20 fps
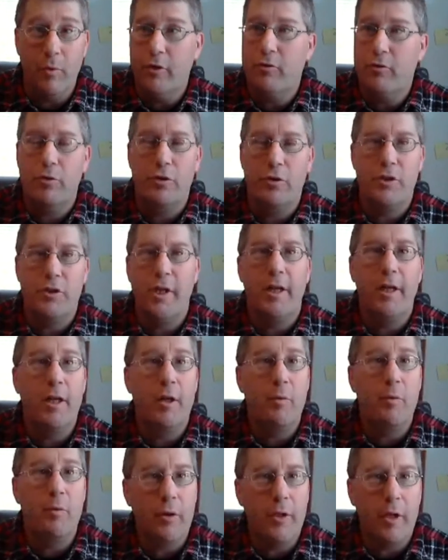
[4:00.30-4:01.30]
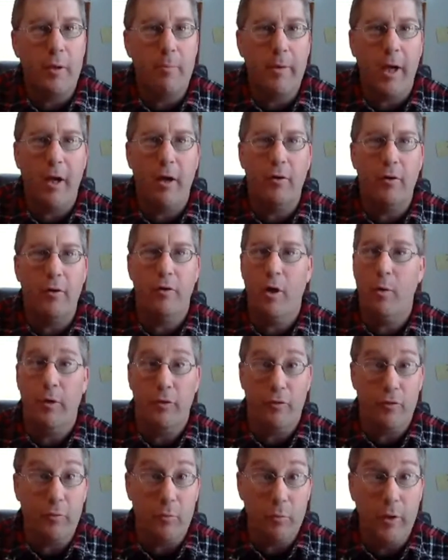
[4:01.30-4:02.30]
is Christianity really about? I
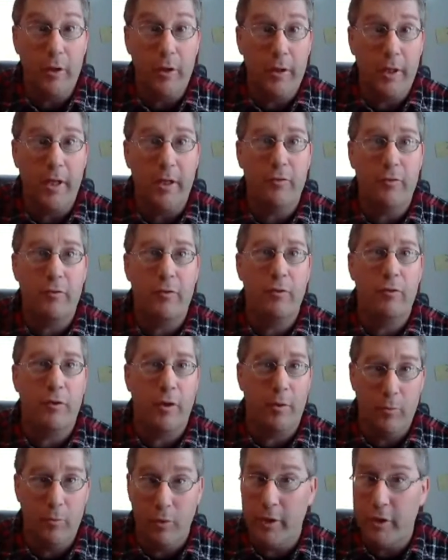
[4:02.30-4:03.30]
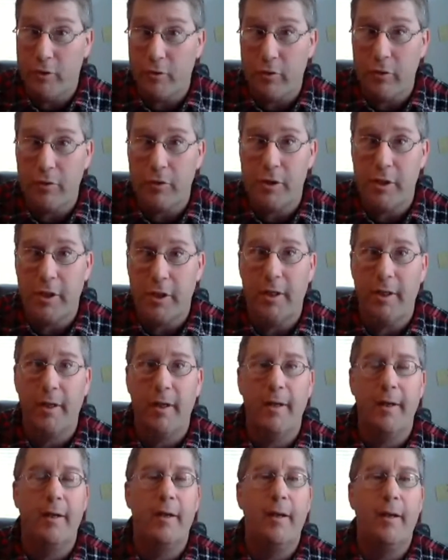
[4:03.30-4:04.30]
want some real answers. I'm really searching.
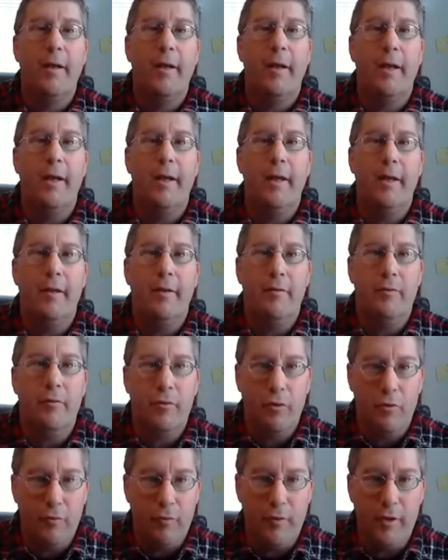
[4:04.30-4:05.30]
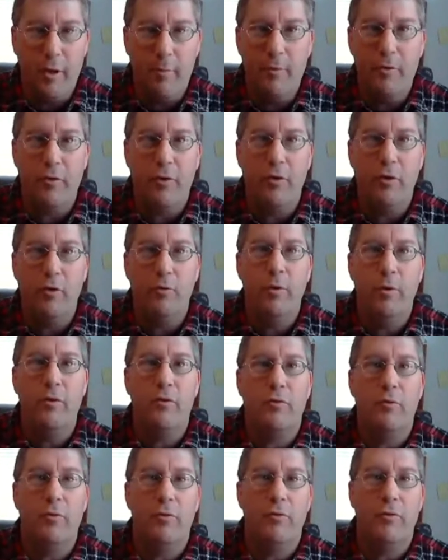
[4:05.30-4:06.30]
And so for them is a good
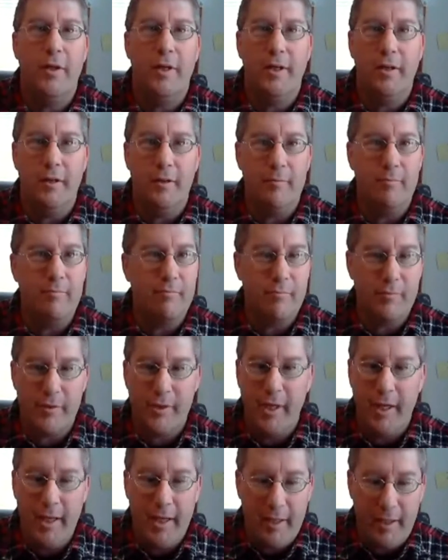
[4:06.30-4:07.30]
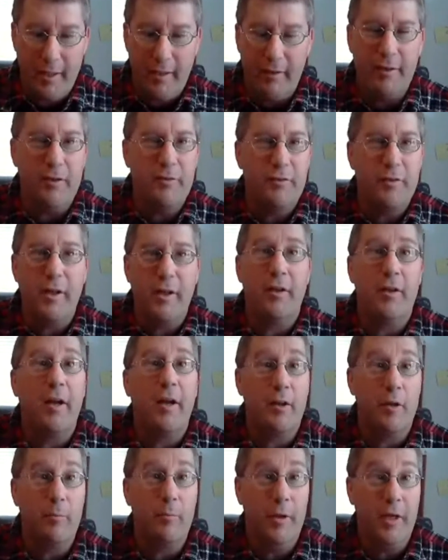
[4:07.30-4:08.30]
resource they could take and at least get a
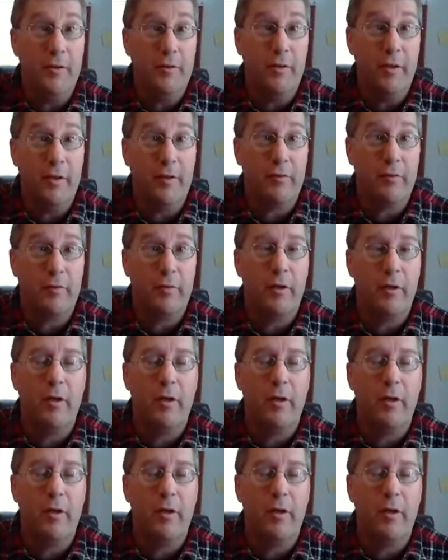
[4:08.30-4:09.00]
lot of the basics.